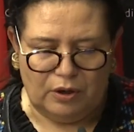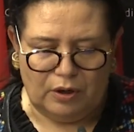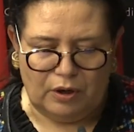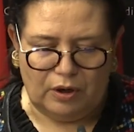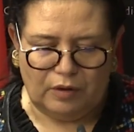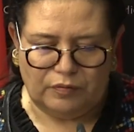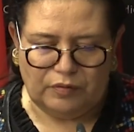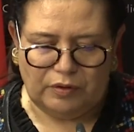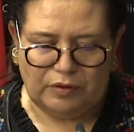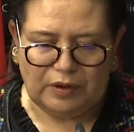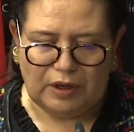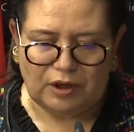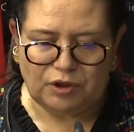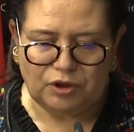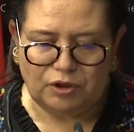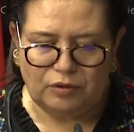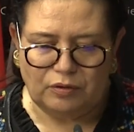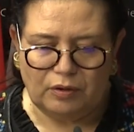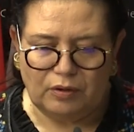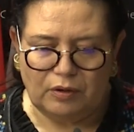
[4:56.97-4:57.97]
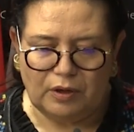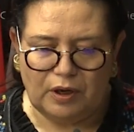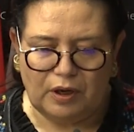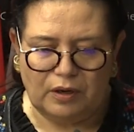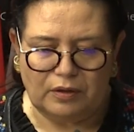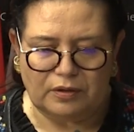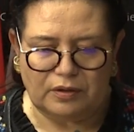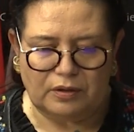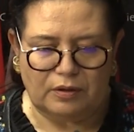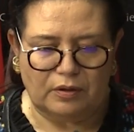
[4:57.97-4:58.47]
of the National
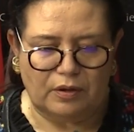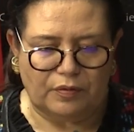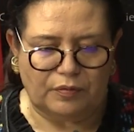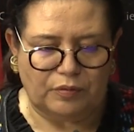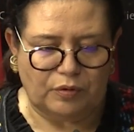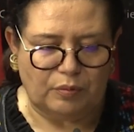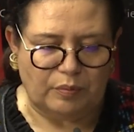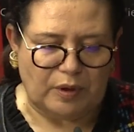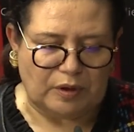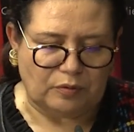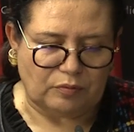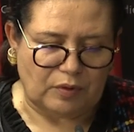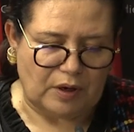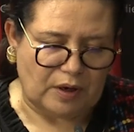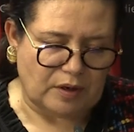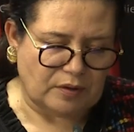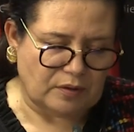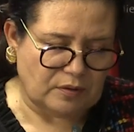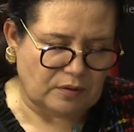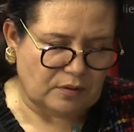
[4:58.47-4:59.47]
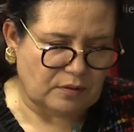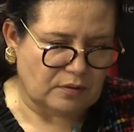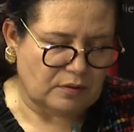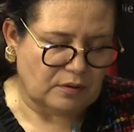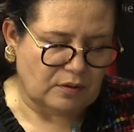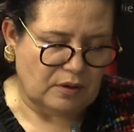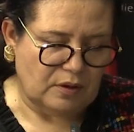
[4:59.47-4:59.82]
Council of Human Rights,